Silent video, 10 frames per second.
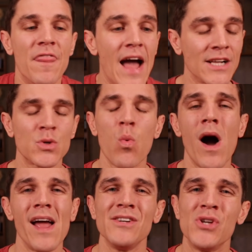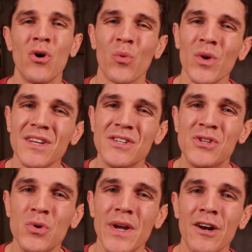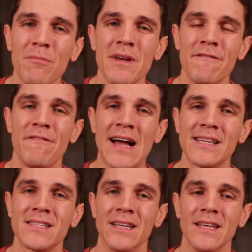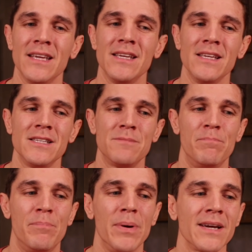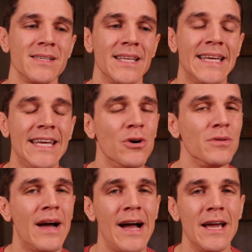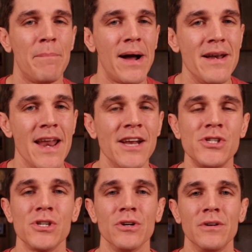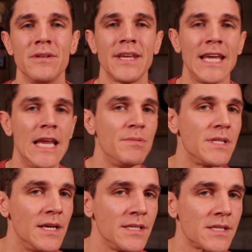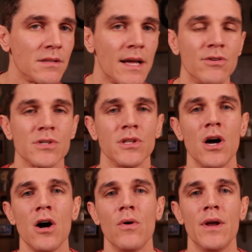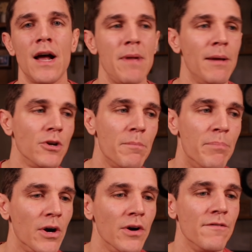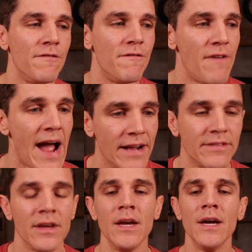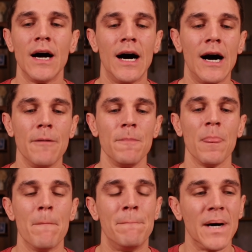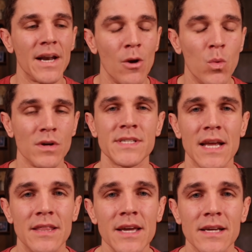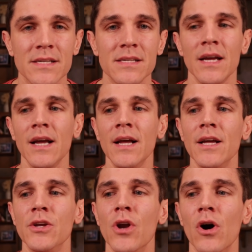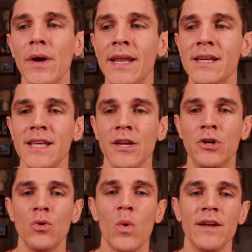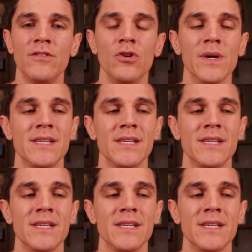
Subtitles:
that's why I don't really do intermittent fasting, is because the keto diet by nature keeps the insulin levels low and I'm able to burn fat. But I will say this, you know, it is a good way to